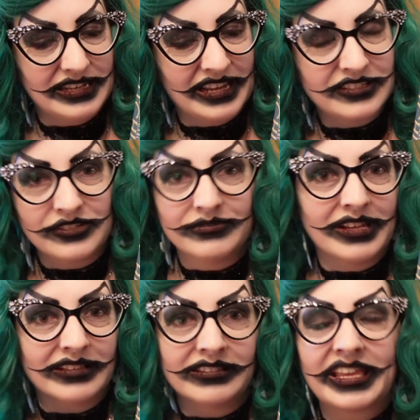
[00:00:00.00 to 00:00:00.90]
I do,
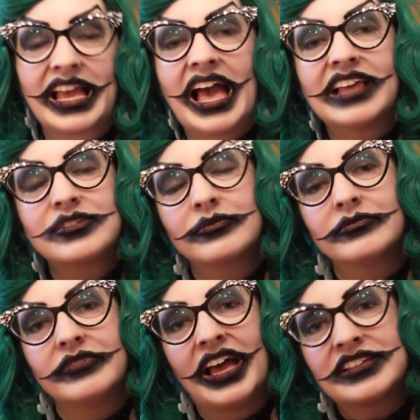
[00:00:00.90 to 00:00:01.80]
like, as
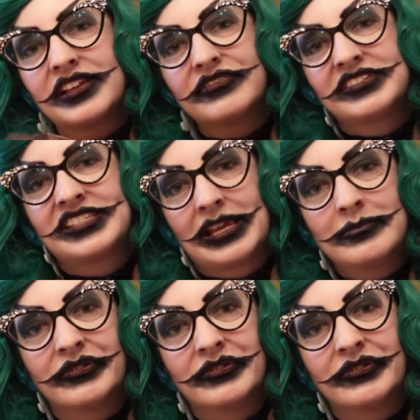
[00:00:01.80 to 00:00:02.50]
I've said